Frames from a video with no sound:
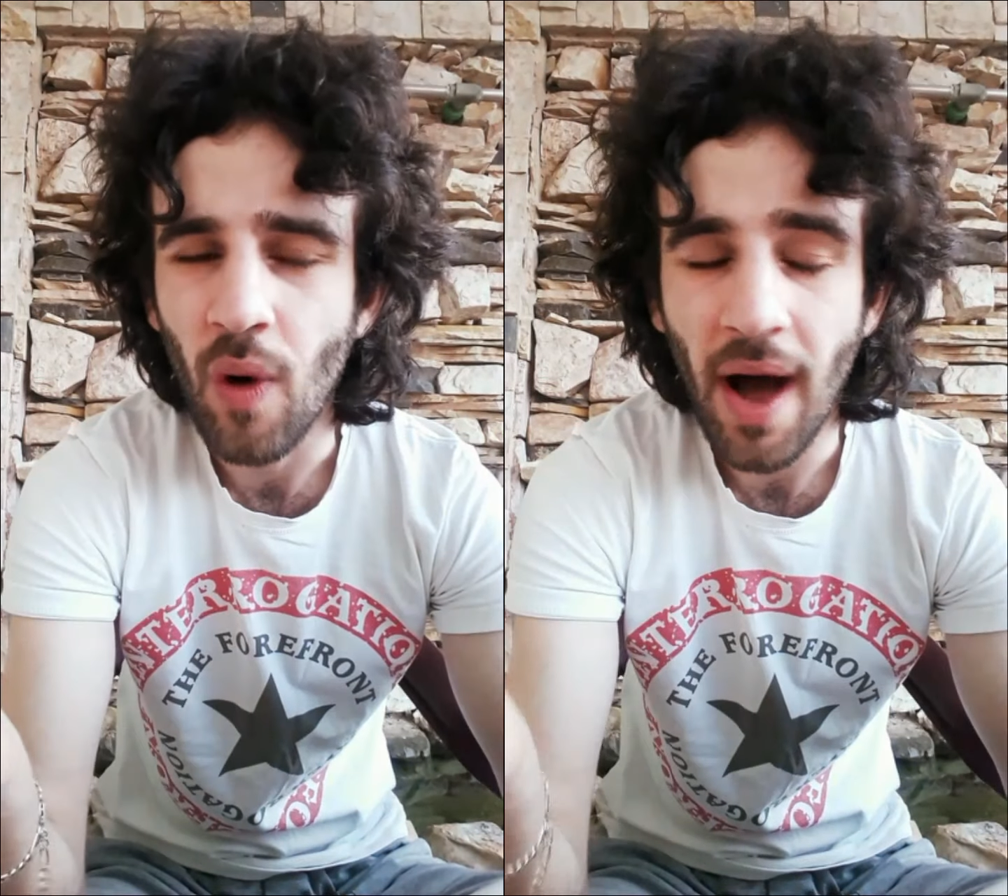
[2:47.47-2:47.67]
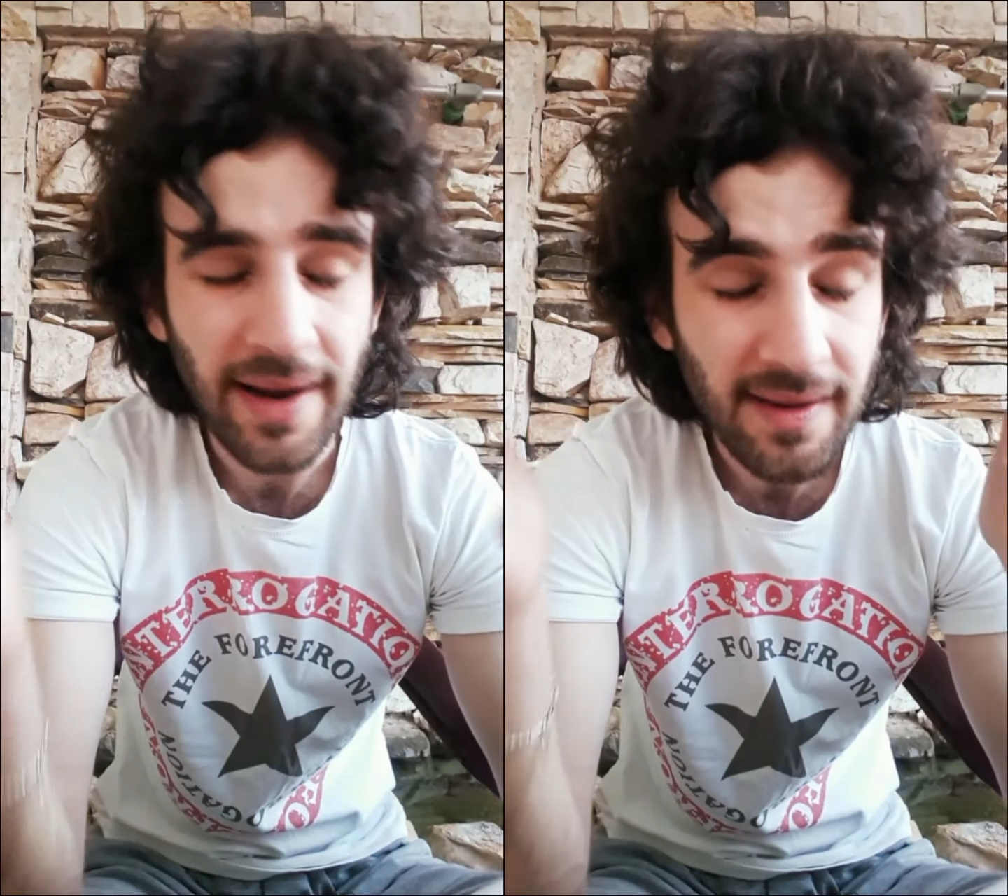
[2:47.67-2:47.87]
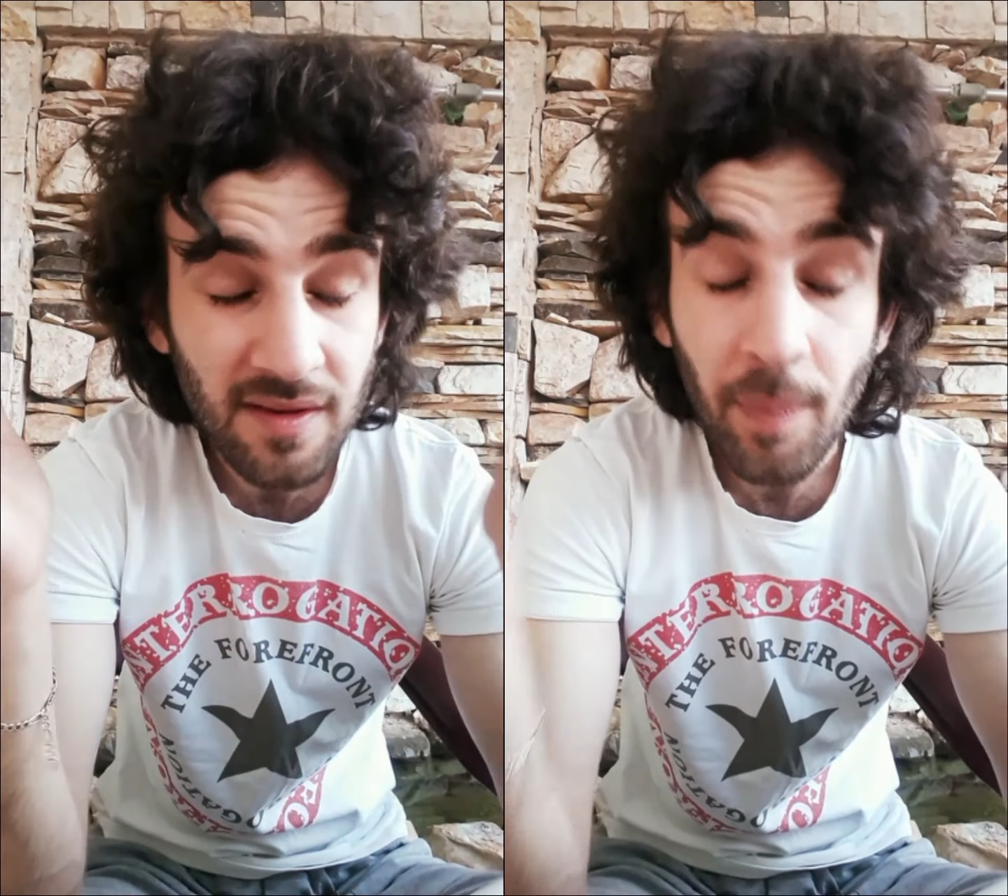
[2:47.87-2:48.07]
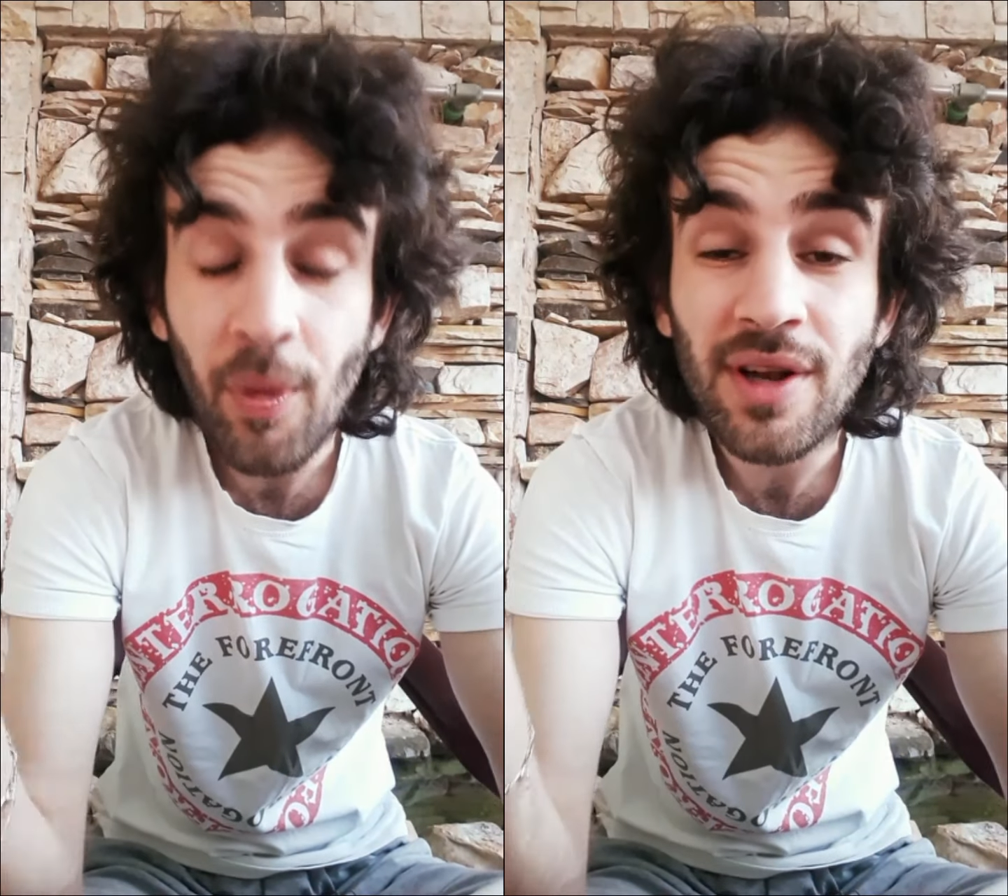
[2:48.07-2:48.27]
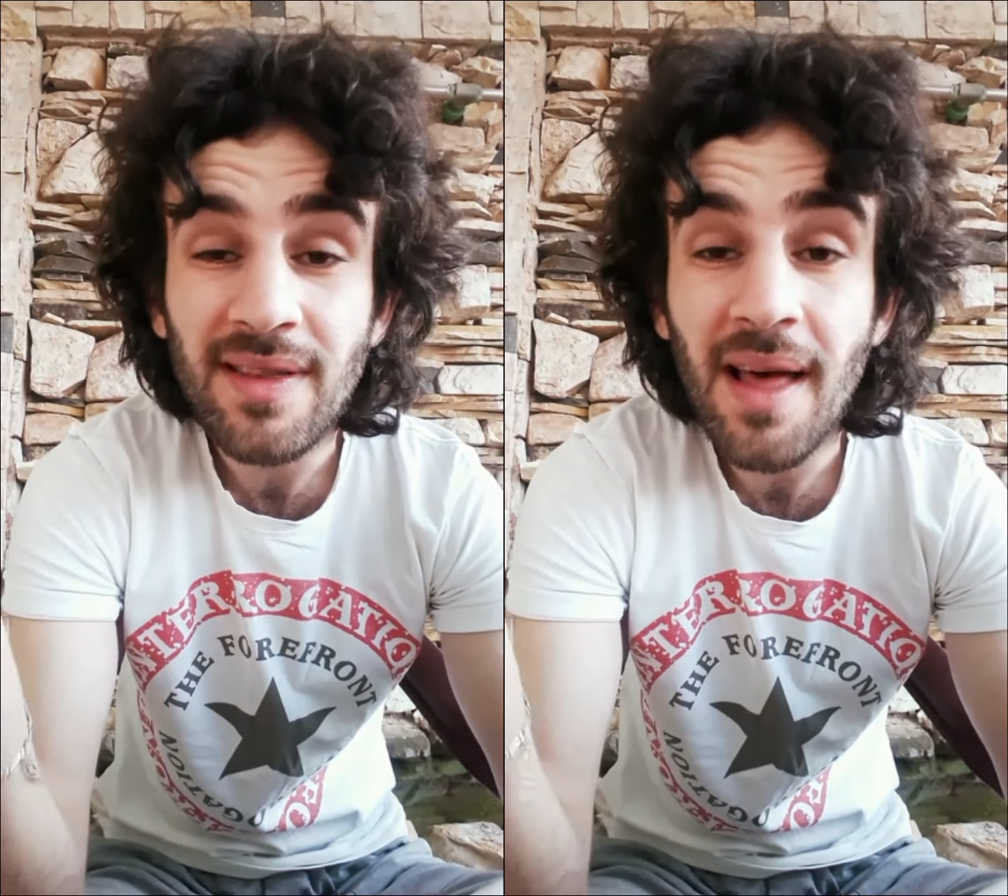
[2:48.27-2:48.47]
and I
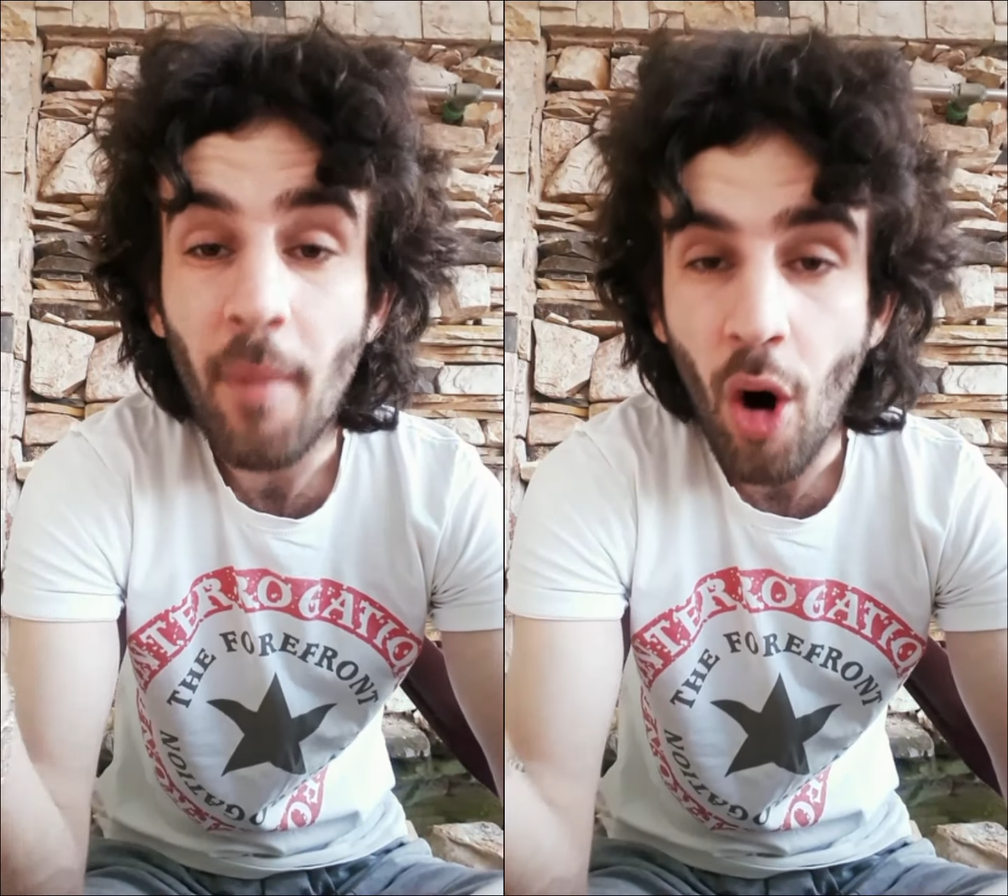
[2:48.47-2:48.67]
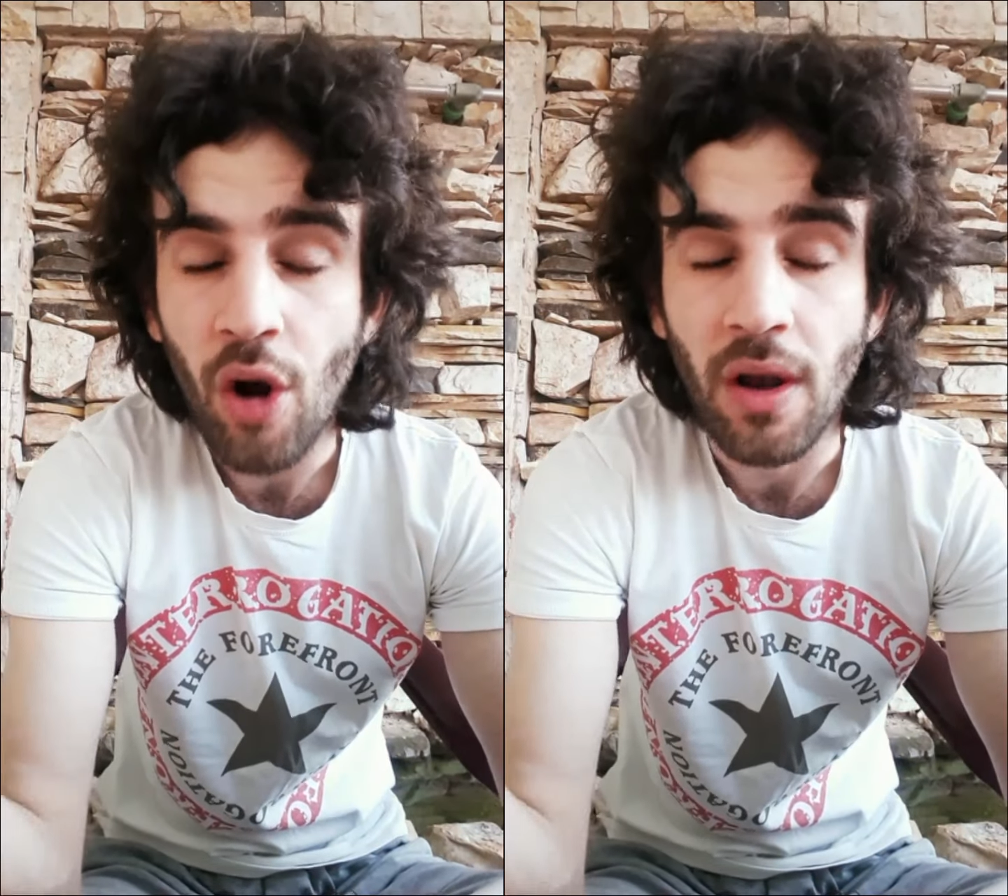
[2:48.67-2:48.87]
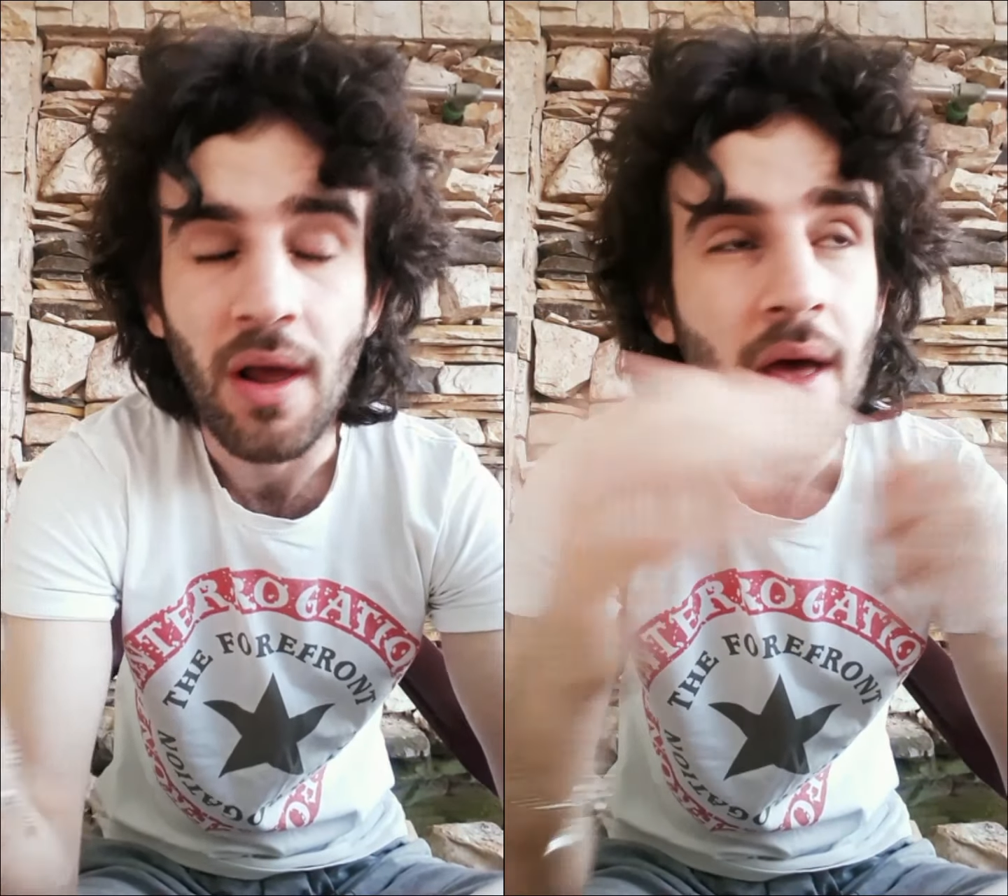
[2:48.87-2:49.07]
support them all.